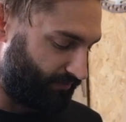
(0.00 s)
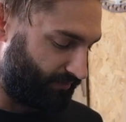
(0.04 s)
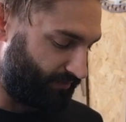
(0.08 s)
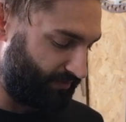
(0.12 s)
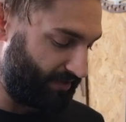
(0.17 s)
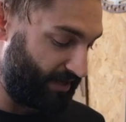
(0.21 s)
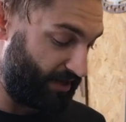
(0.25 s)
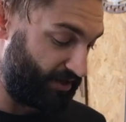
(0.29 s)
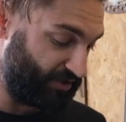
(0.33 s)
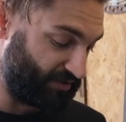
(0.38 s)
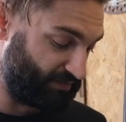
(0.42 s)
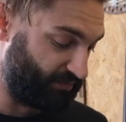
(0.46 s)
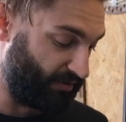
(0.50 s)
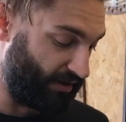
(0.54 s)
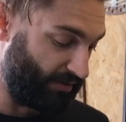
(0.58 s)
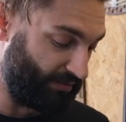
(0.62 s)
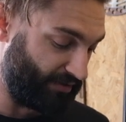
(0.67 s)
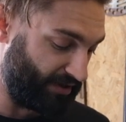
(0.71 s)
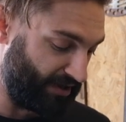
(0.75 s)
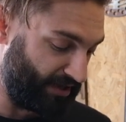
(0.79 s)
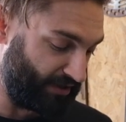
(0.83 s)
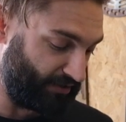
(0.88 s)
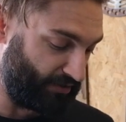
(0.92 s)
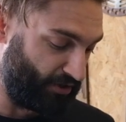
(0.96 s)
There is
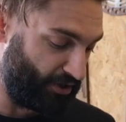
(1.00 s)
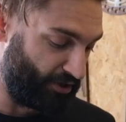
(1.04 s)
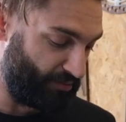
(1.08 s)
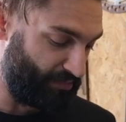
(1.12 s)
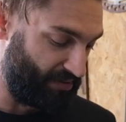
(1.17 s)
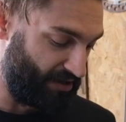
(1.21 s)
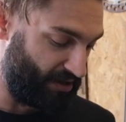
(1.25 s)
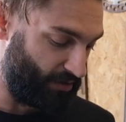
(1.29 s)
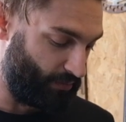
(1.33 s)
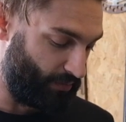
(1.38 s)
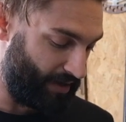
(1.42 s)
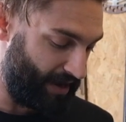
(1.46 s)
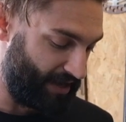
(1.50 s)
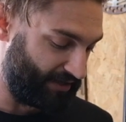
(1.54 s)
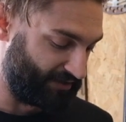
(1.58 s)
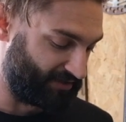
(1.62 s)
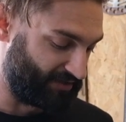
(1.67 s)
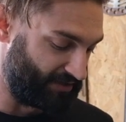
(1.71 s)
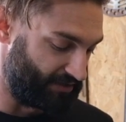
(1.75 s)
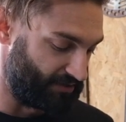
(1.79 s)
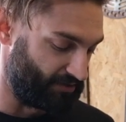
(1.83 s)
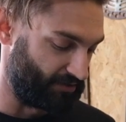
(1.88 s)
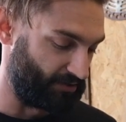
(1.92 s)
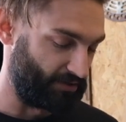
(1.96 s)
probably a lot of better ways
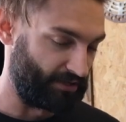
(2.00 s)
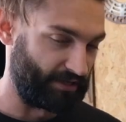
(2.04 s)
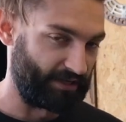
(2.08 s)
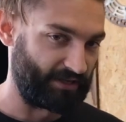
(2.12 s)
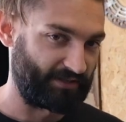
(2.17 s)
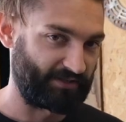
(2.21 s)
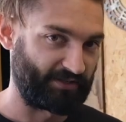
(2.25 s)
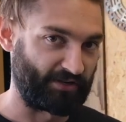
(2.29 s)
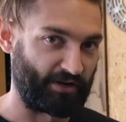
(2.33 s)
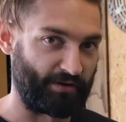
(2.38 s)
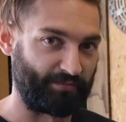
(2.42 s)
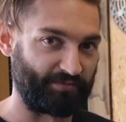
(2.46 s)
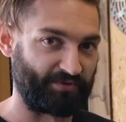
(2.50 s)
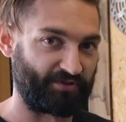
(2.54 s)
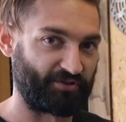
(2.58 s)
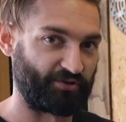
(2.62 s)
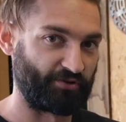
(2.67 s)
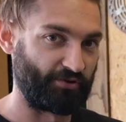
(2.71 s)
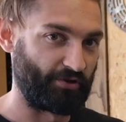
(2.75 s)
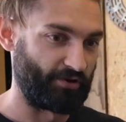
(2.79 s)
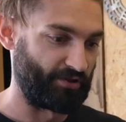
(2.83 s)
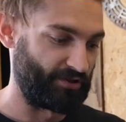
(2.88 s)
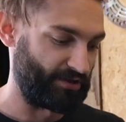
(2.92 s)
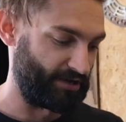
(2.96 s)
to do this, and I'm
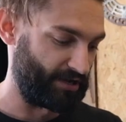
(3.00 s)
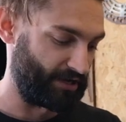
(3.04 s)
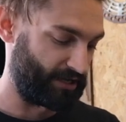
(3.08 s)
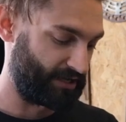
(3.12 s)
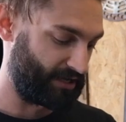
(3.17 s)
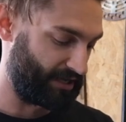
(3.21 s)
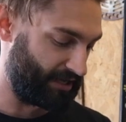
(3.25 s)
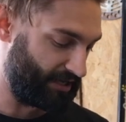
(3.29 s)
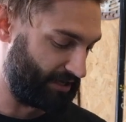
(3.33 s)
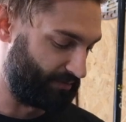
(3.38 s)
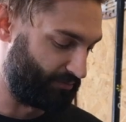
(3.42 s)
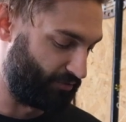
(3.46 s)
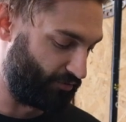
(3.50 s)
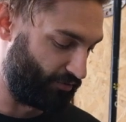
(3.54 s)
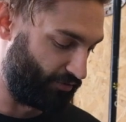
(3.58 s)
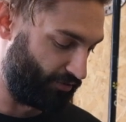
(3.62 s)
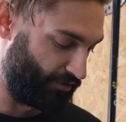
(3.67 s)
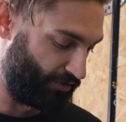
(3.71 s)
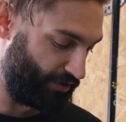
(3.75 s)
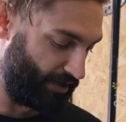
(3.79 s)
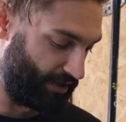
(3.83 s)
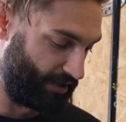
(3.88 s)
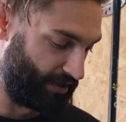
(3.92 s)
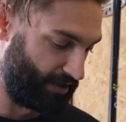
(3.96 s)
sure the
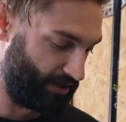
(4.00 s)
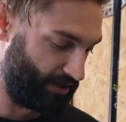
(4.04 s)
keyboard